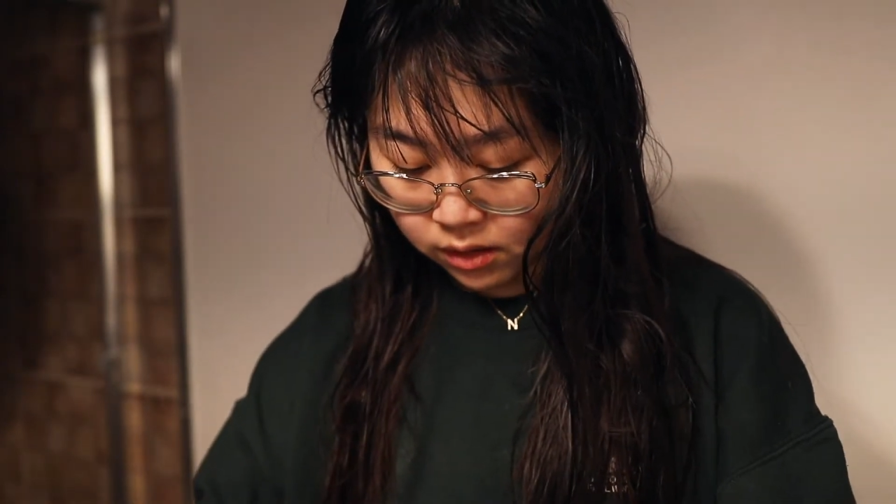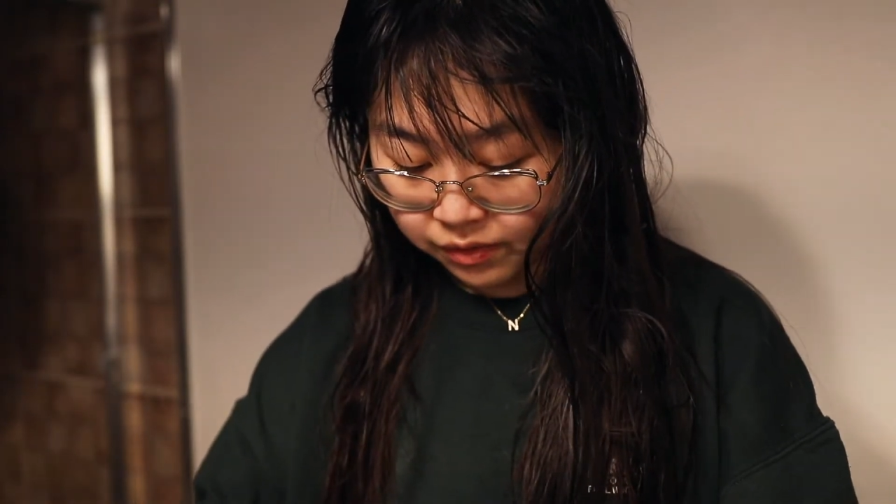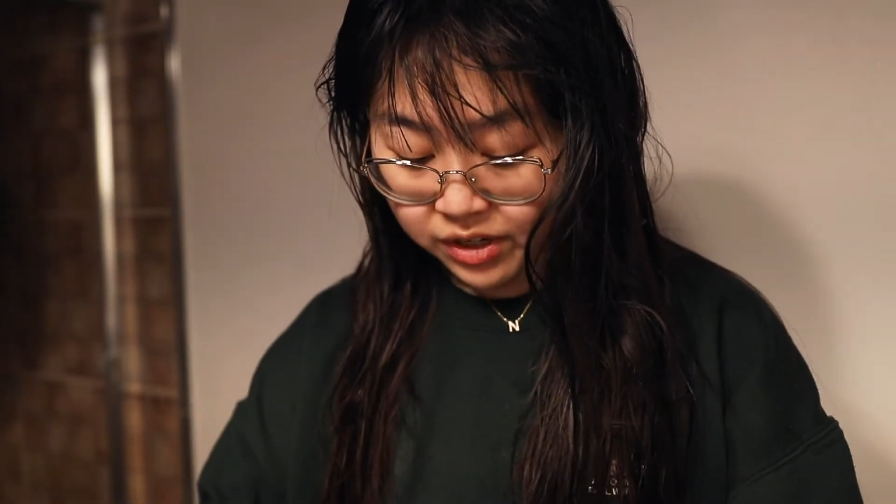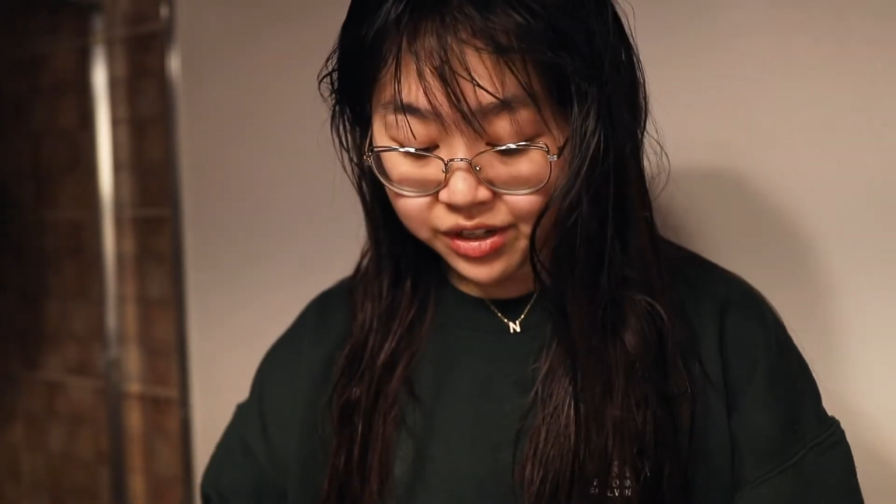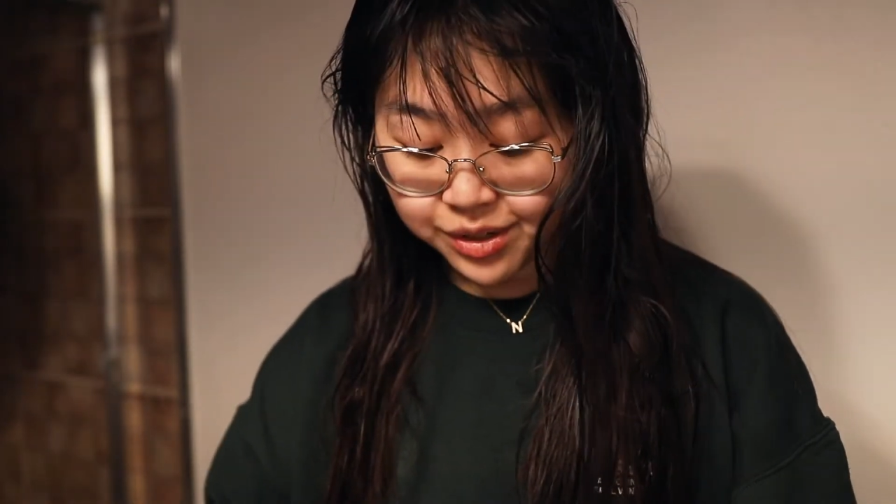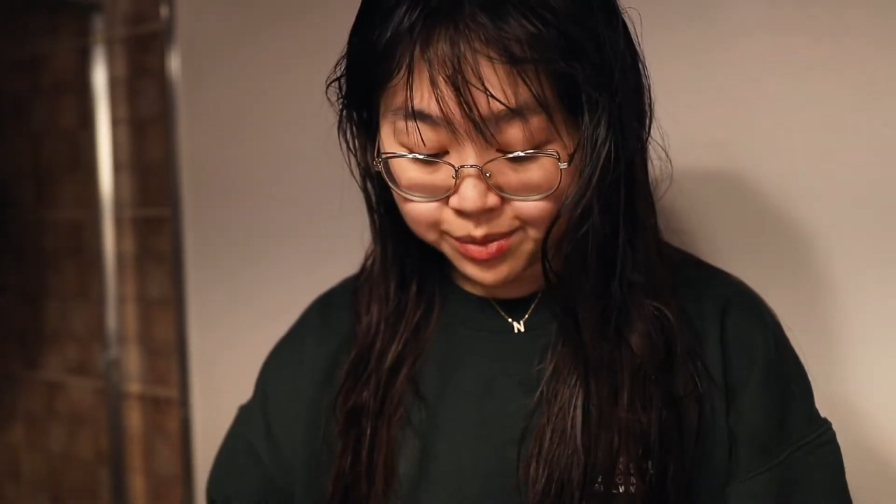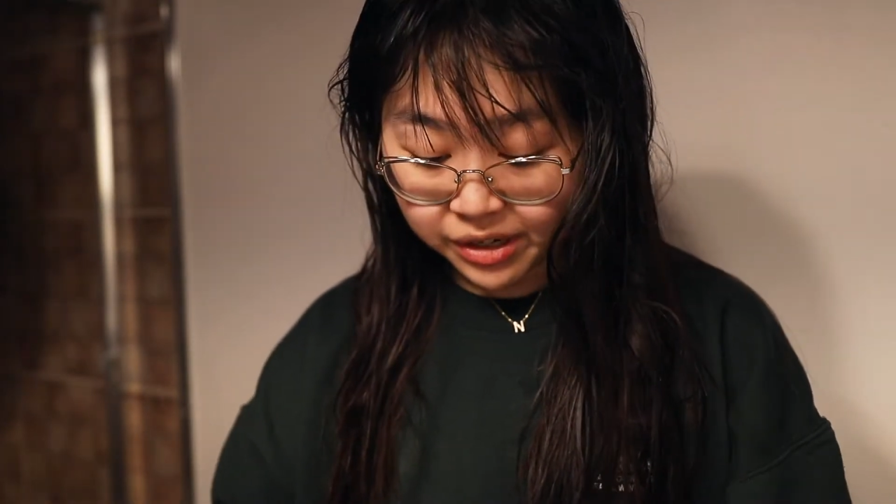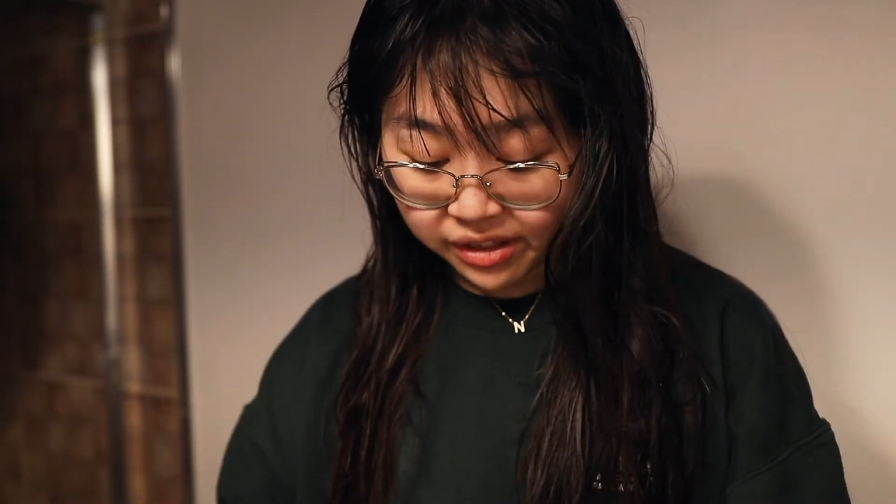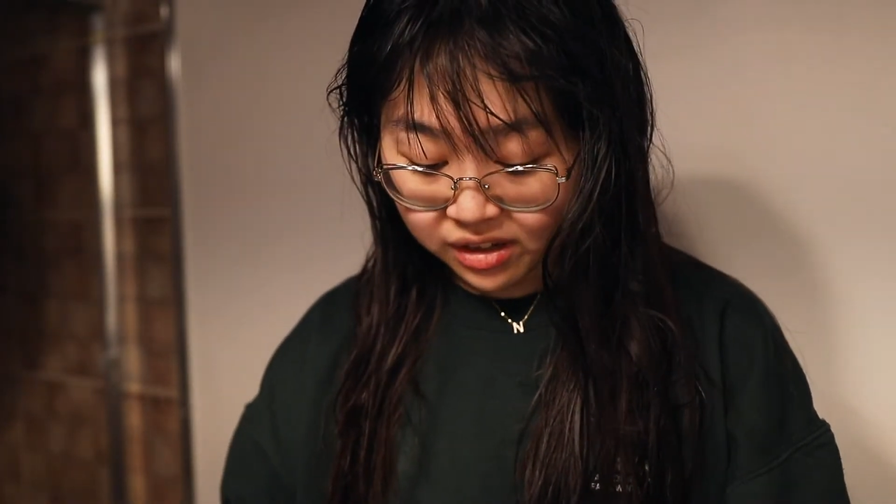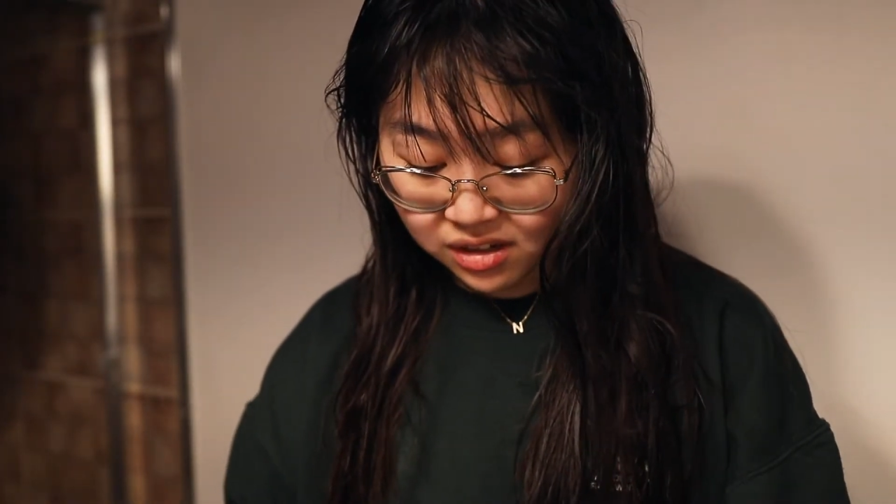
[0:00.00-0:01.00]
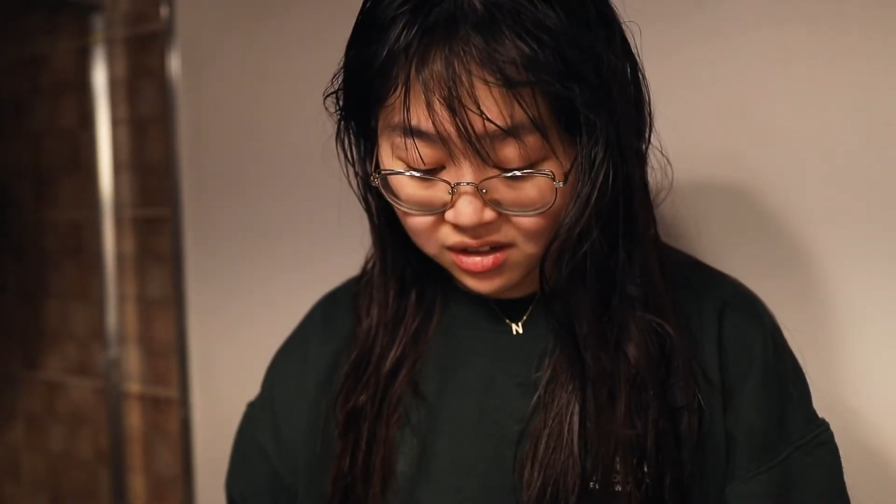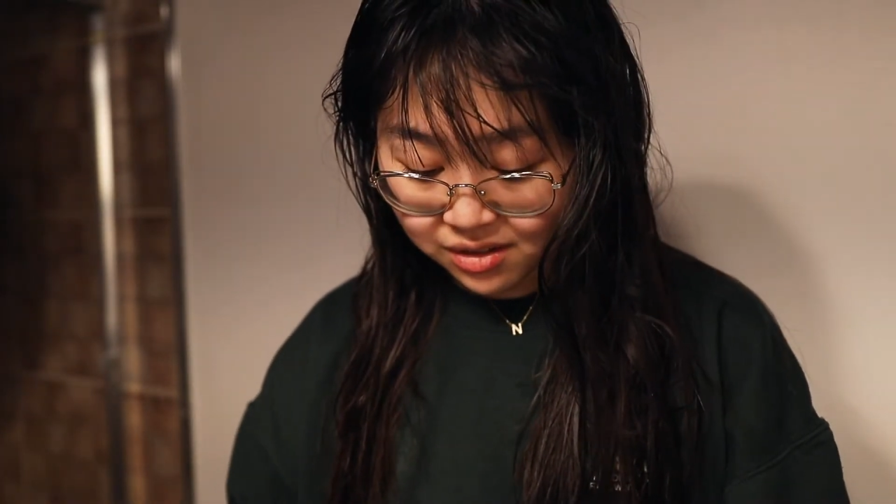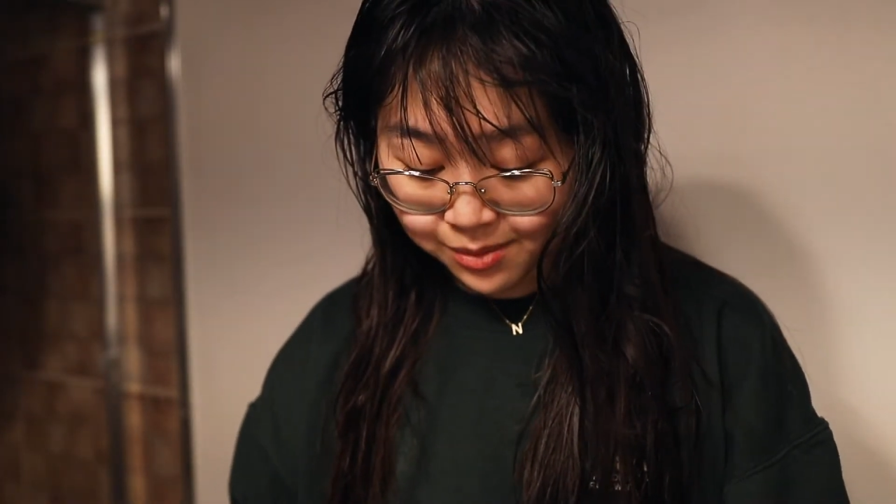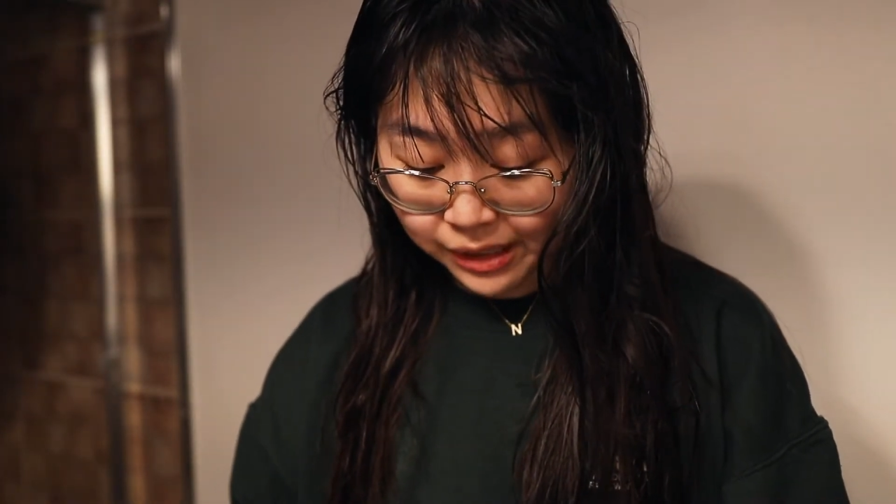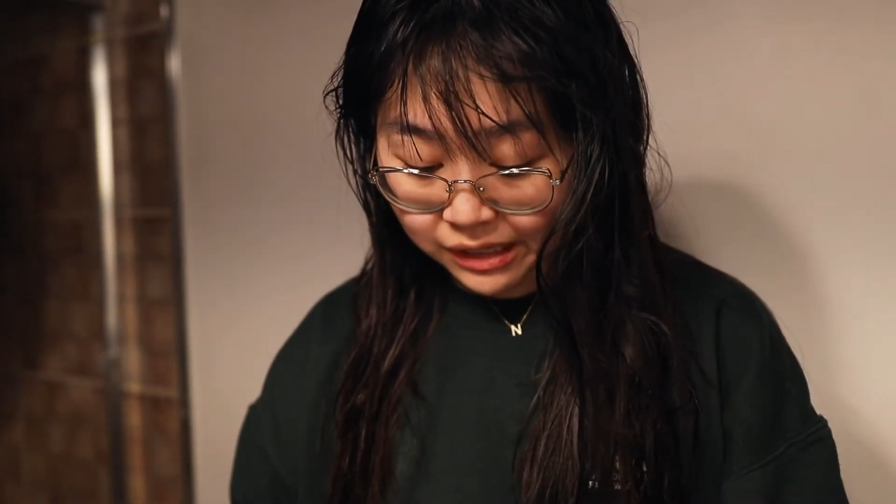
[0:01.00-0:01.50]
If it doesn't work, then it
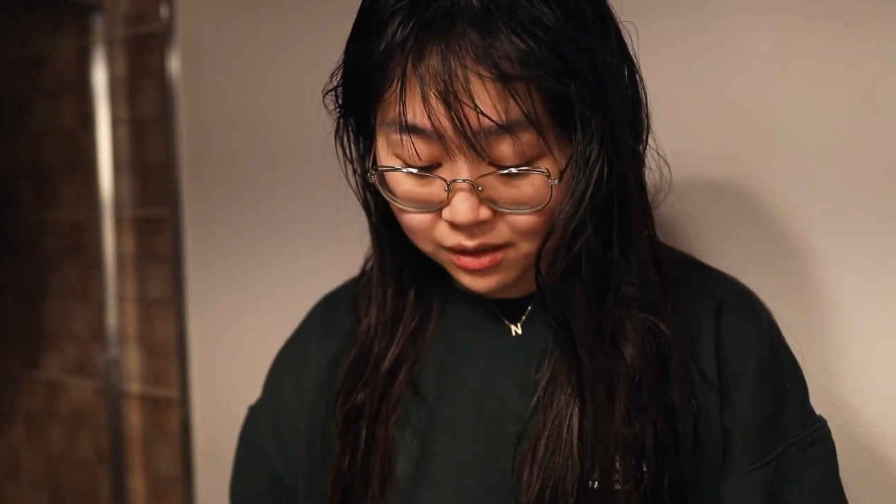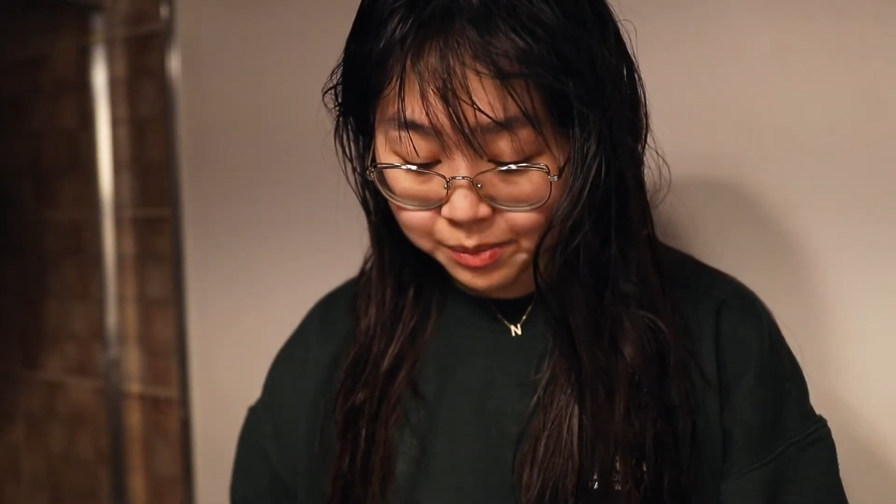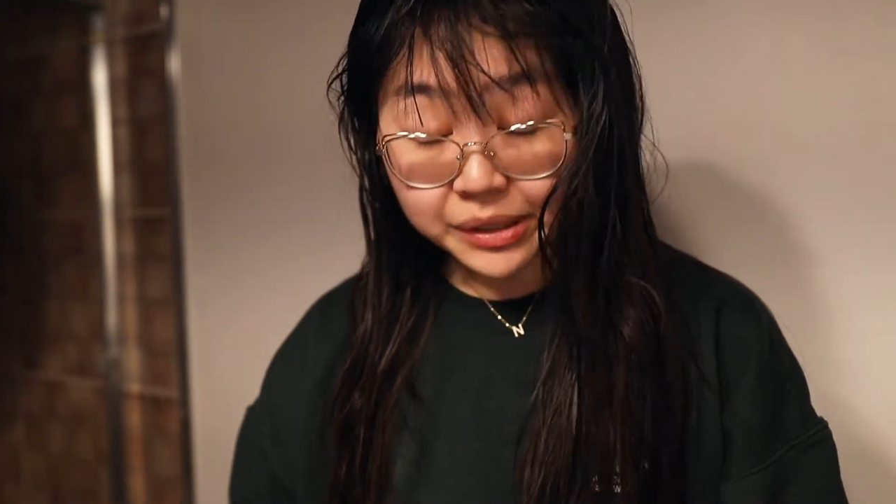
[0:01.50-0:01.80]
doesn't work.